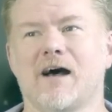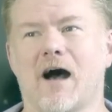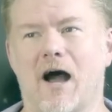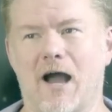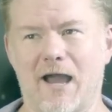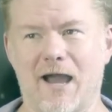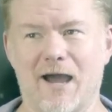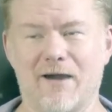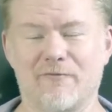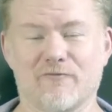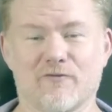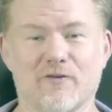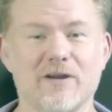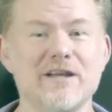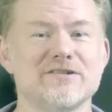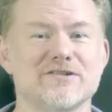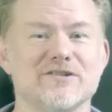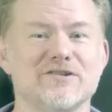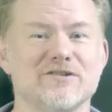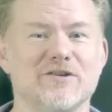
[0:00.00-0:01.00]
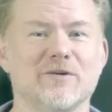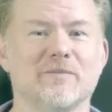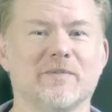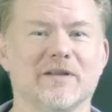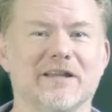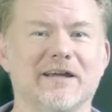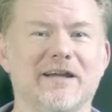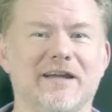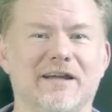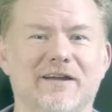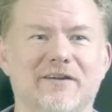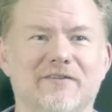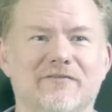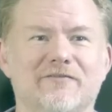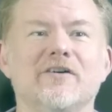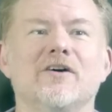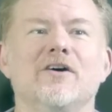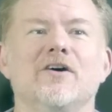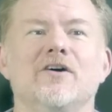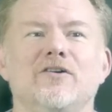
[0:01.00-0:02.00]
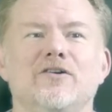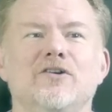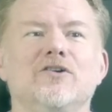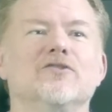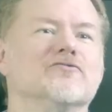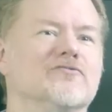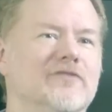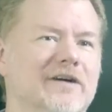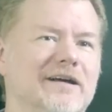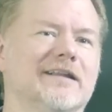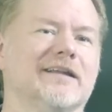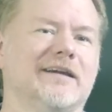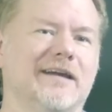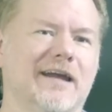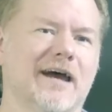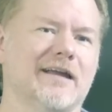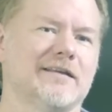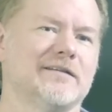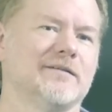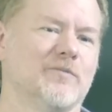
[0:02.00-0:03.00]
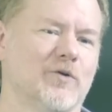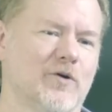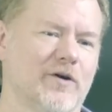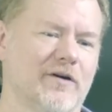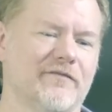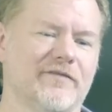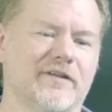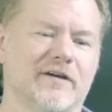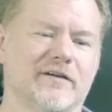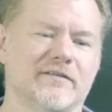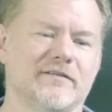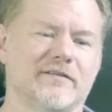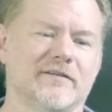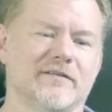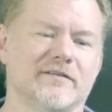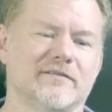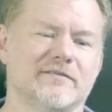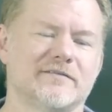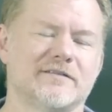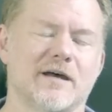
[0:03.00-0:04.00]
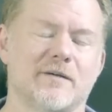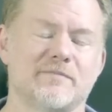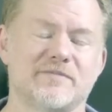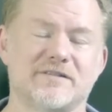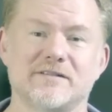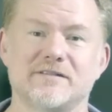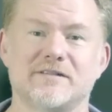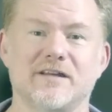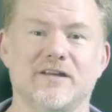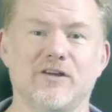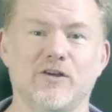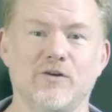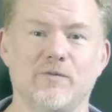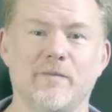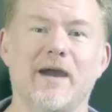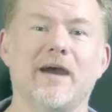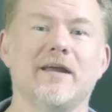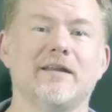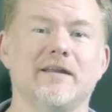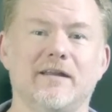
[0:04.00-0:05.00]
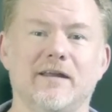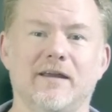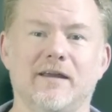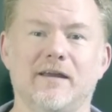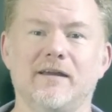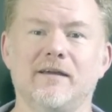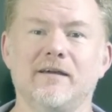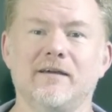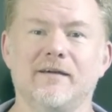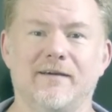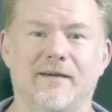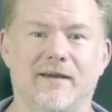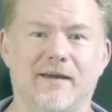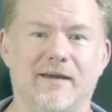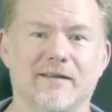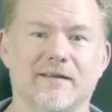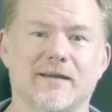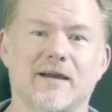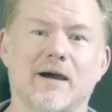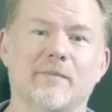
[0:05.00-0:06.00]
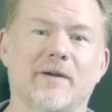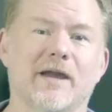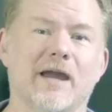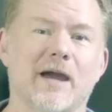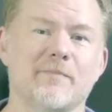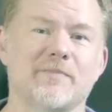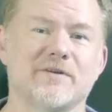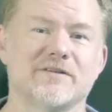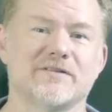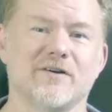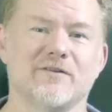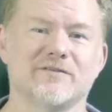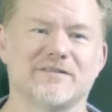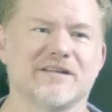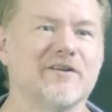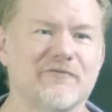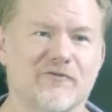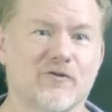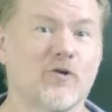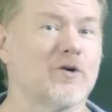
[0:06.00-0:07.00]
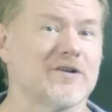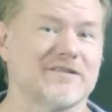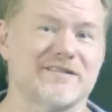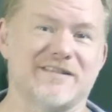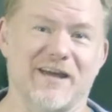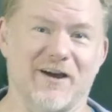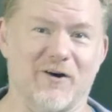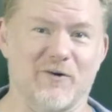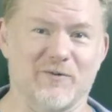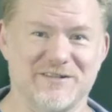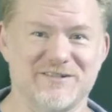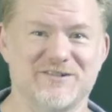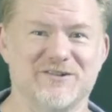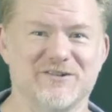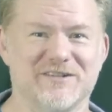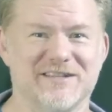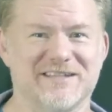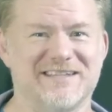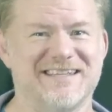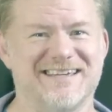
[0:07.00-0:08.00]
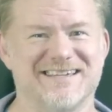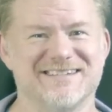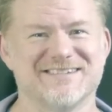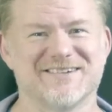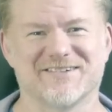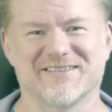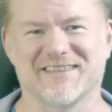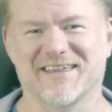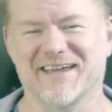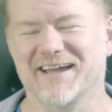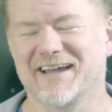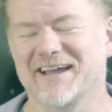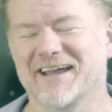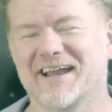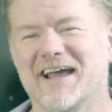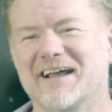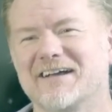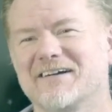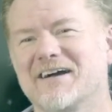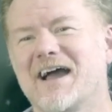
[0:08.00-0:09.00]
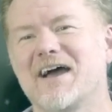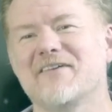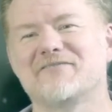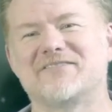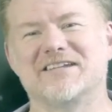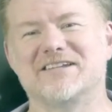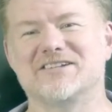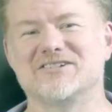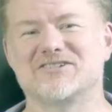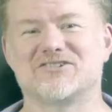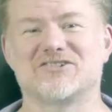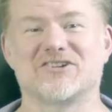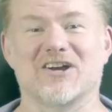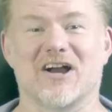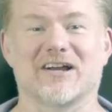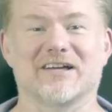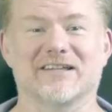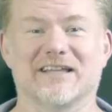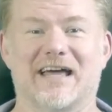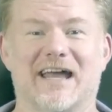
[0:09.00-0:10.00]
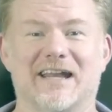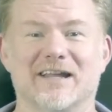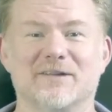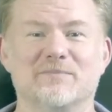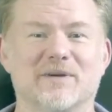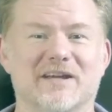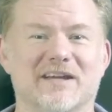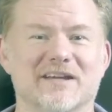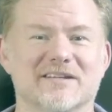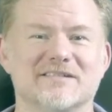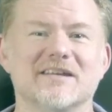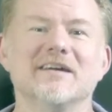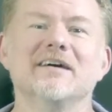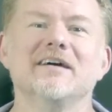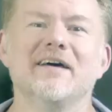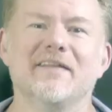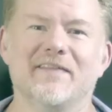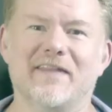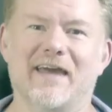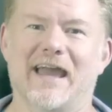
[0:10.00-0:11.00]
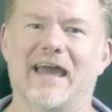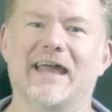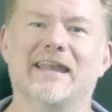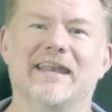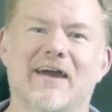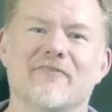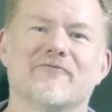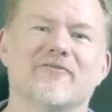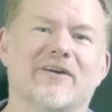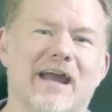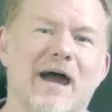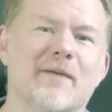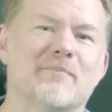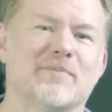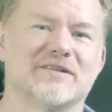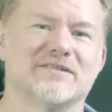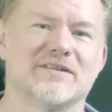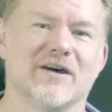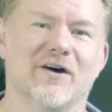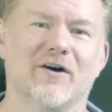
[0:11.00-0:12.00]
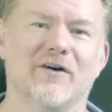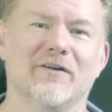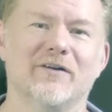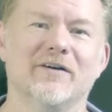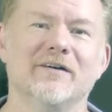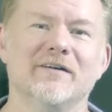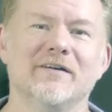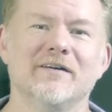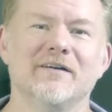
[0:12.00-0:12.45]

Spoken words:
have reason to believe you really get to more of the substance and humanity in coming episodes. And of course, they always do the teaser thing. And I have to just chuckle at it because they end every episode